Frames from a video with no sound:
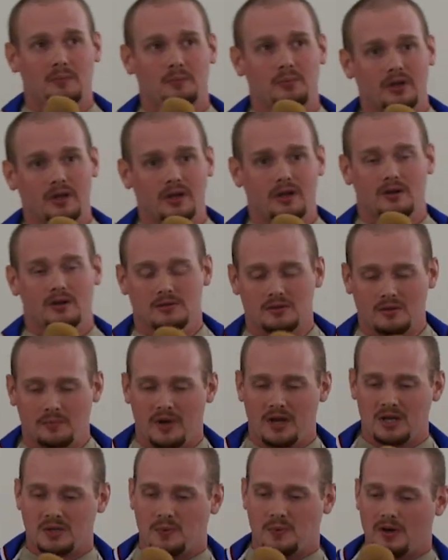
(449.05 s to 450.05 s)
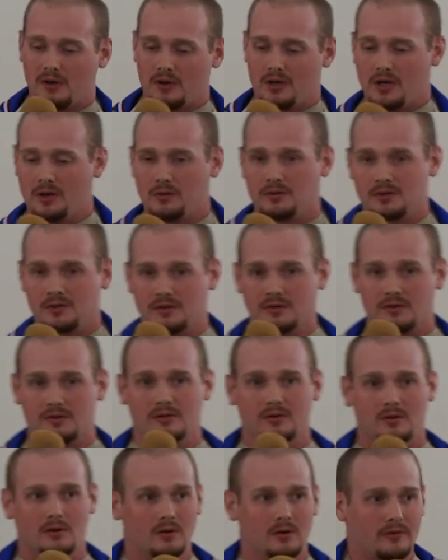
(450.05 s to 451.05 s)
players or baseball
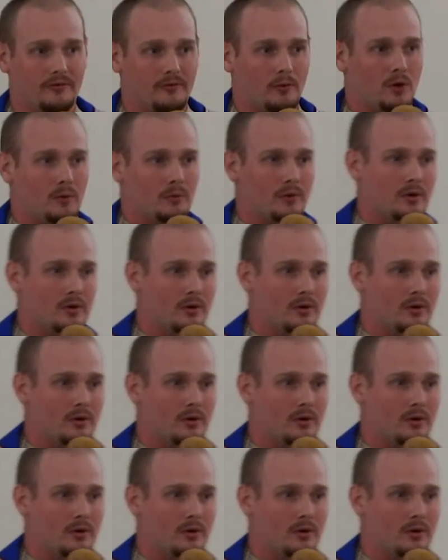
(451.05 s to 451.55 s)
coaches or former